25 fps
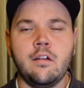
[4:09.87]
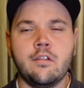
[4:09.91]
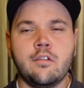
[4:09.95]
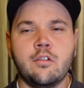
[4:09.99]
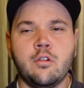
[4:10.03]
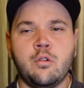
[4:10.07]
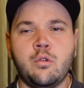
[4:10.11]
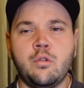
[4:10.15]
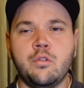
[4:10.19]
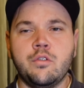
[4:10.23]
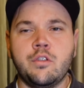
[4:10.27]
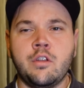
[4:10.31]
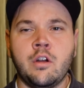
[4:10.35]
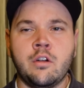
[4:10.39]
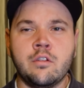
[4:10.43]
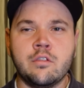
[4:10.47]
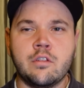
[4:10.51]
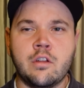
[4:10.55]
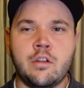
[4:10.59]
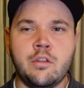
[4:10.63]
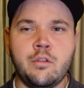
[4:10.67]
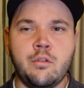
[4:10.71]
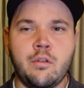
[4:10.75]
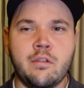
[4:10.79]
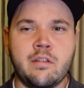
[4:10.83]
So don't
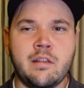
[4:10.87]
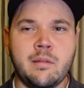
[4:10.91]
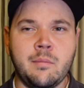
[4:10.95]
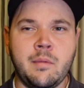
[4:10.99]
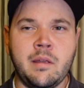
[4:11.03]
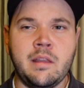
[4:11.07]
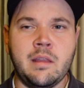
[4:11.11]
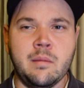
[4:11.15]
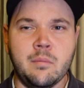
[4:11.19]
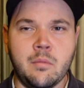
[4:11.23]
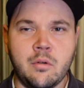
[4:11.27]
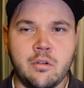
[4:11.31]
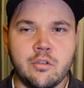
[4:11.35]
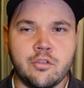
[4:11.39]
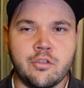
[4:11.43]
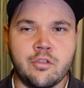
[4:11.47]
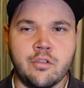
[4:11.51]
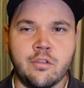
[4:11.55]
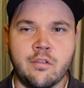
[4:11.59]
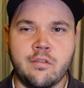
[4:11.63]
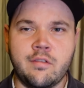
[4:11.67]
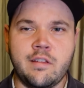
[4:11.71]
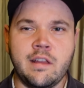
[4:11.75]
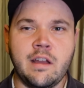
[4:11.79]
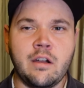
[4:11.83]
underestimate
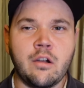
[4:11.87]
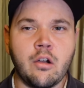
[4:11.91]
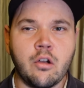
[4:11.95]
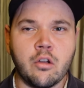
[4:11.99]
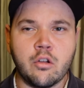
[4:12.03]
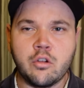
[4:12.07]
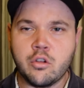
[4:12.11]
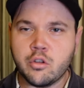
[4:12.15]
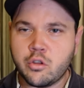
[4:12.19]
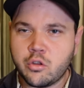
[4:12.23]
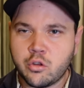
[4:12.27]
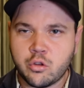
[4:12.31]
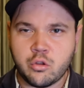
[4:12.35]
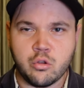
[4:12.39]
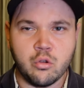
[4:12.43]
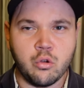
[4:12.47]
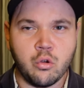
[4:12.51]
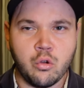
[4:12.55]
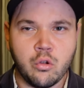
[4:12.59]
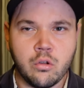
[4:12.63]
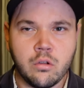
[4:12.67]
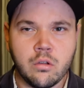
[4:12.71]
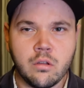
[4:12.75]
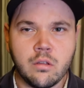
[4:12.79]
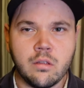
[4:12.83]
emotions. They are a good
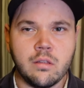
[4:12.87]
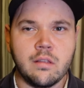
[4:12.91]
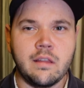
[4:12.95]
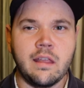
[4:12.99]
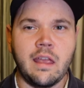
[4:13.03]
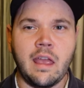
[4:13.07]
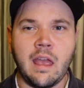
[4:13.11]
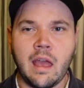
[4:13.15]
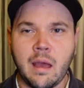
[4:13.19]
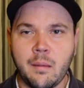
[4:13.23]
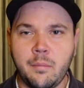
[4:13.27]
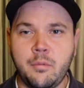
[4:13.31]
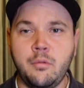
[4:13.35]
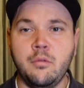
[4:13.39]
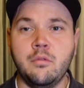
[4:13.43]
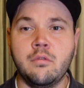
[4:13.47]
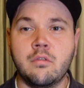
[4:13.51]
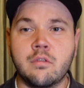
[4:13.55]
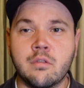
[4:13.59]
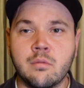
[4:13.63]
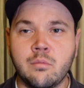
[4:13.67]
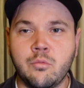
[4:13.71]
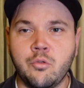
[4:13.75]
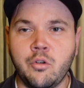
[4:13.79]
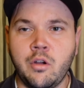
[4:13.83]
tool. They help you in
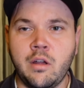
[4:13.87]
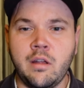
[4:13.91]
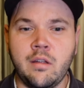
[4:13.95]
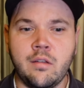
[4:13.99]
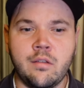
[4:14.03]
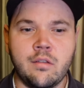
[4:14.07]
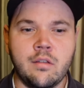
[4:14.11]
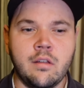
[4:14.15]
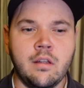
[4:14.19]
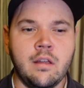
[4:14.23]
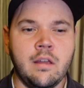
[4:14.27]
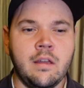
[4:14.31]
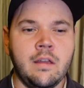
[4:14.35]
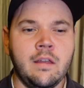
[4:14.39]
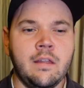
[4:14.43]
some ways.